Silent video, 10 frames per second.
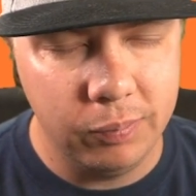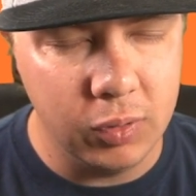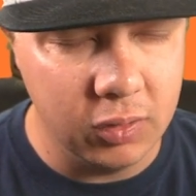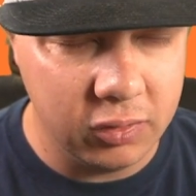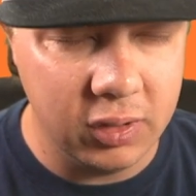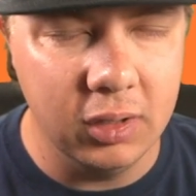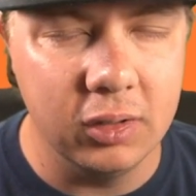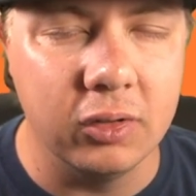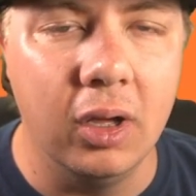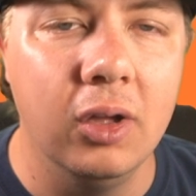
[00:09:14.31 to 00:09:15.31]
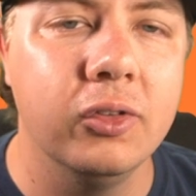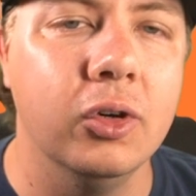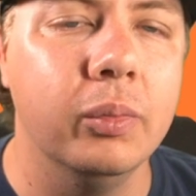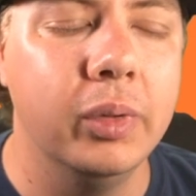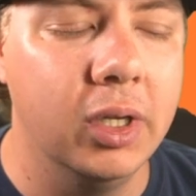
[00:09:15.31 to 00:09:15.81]
Because Steelix
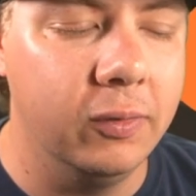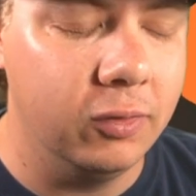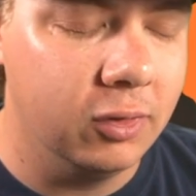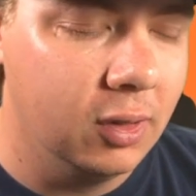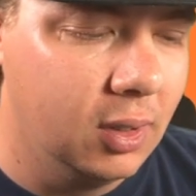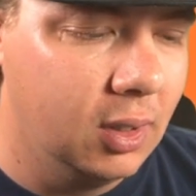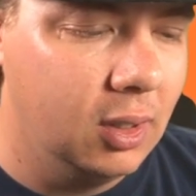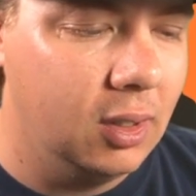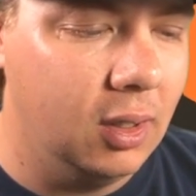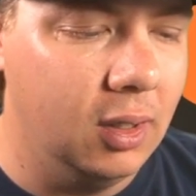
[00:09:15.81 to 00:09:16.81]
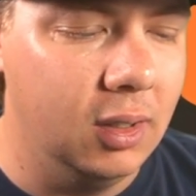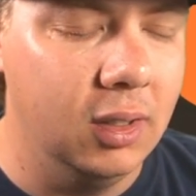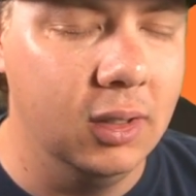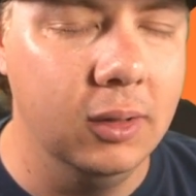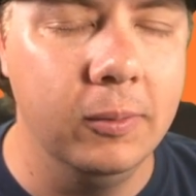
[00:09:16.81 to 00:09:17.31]
also buffs
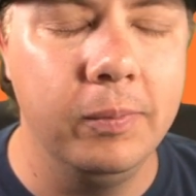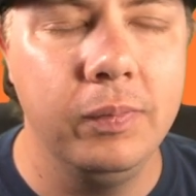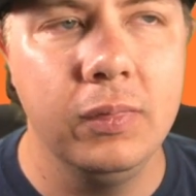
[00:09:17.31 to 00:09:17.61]
uh,